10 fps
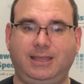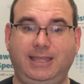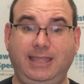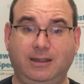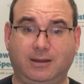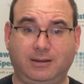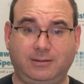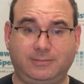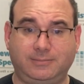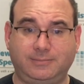
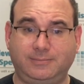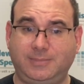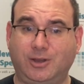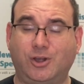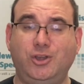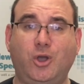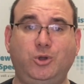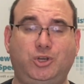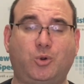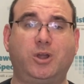Here, there are
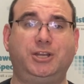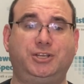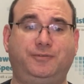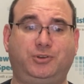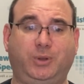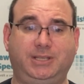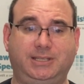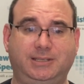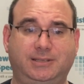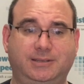no shortage of
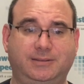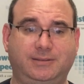choices.